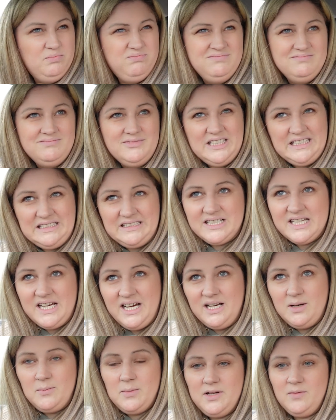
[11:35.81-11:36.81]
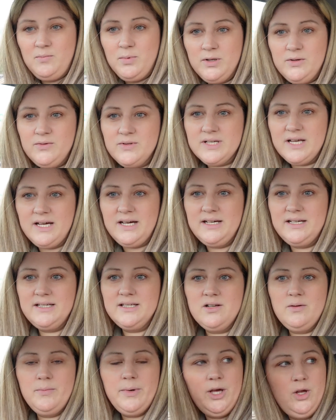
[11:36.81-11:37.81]
well, a tiny bit of blue sky,
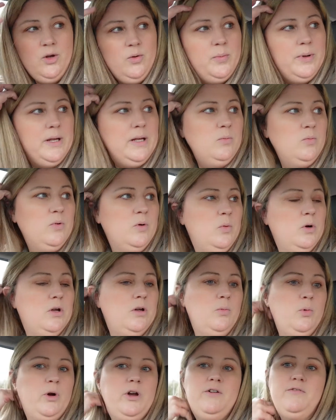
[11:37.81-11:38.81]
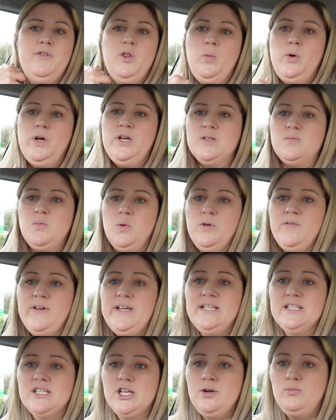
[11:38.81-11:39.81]
so I'm hoping we're over the worst, but we've
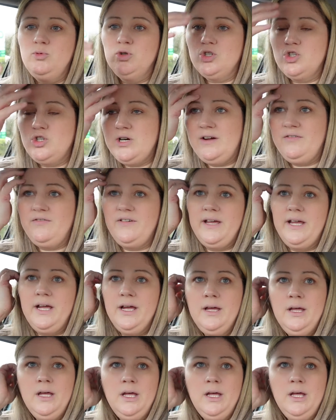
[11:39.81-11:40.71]
hit so much traffic